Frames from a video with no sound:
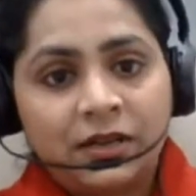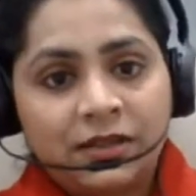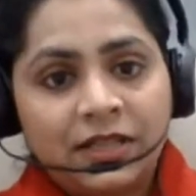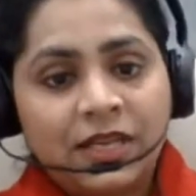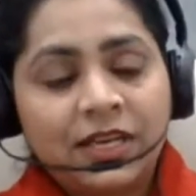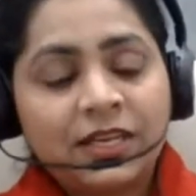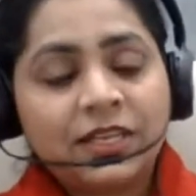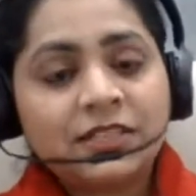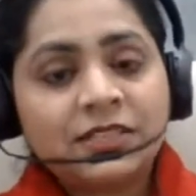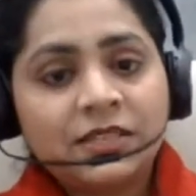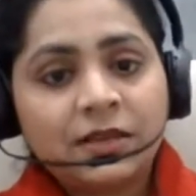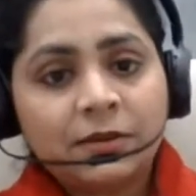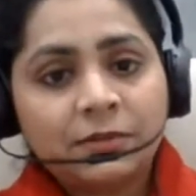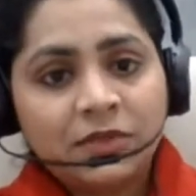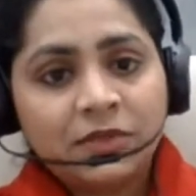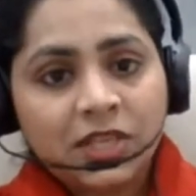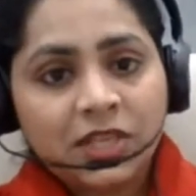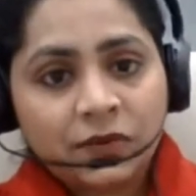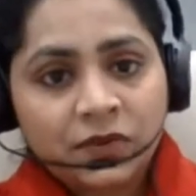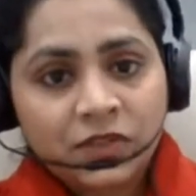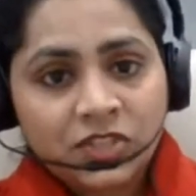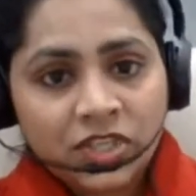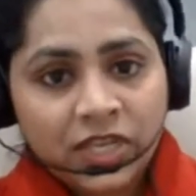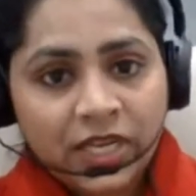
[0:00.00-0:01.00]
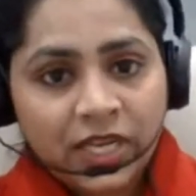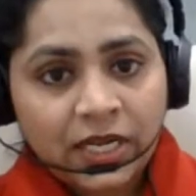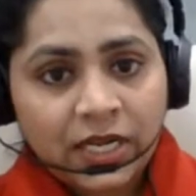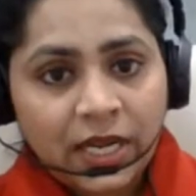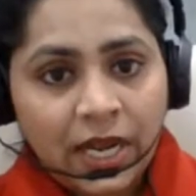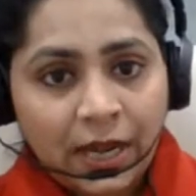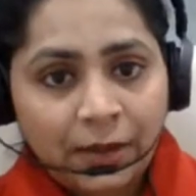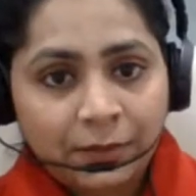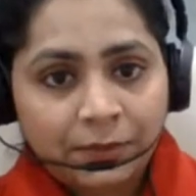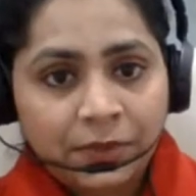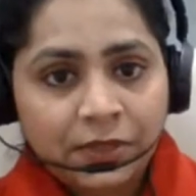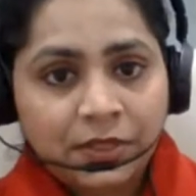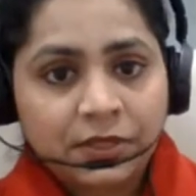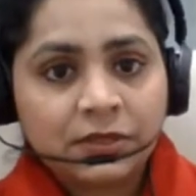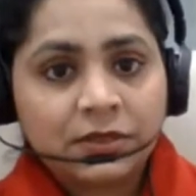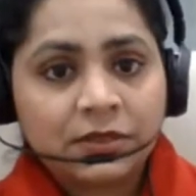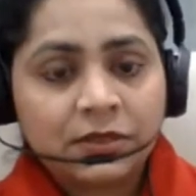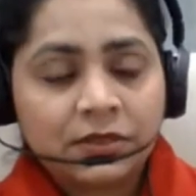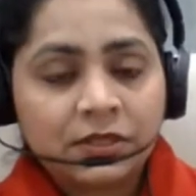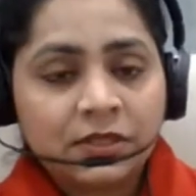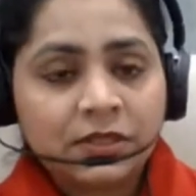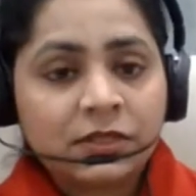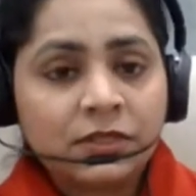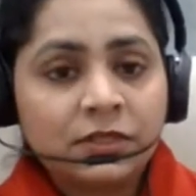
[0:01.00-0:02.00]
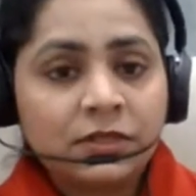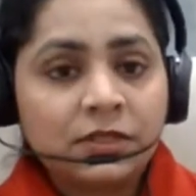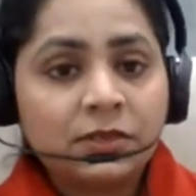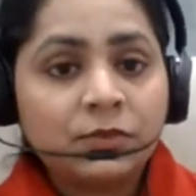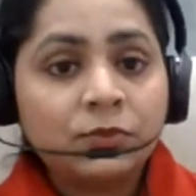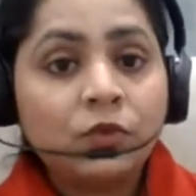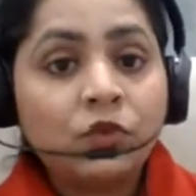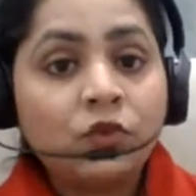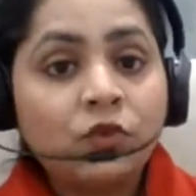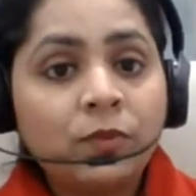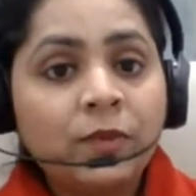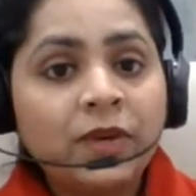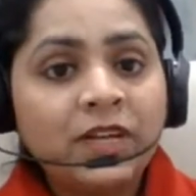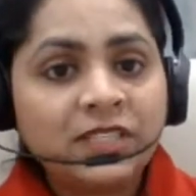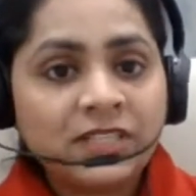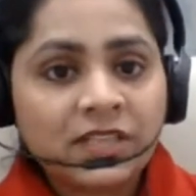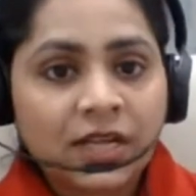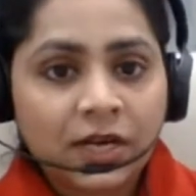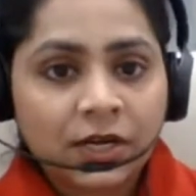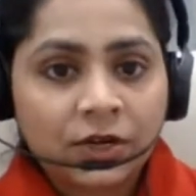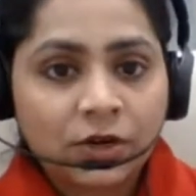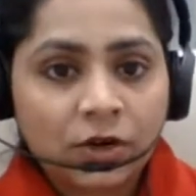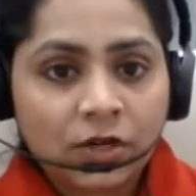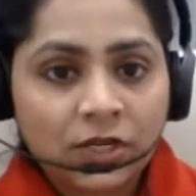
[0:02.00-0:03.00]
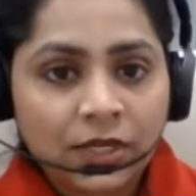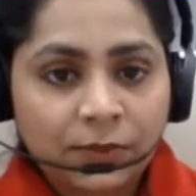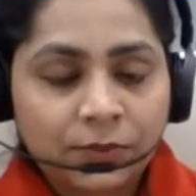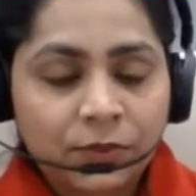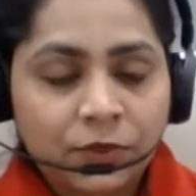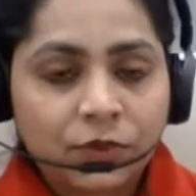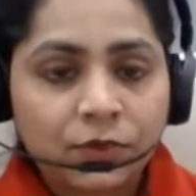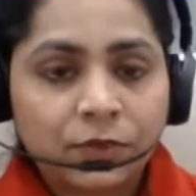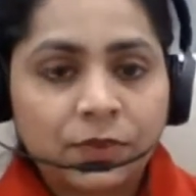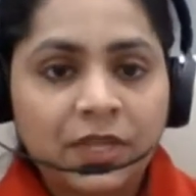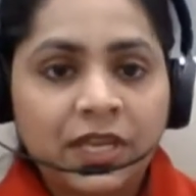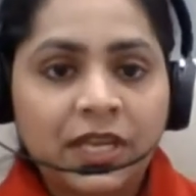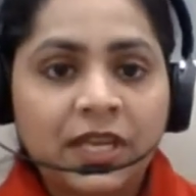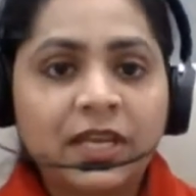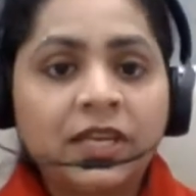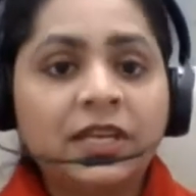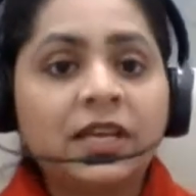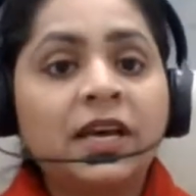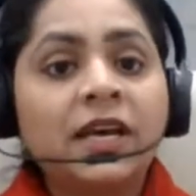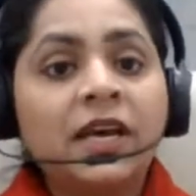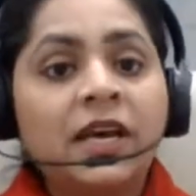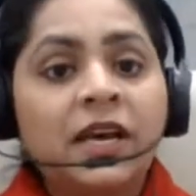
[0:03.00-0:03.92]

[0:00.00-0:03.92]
That is something which can happen. The movements are not appropriate.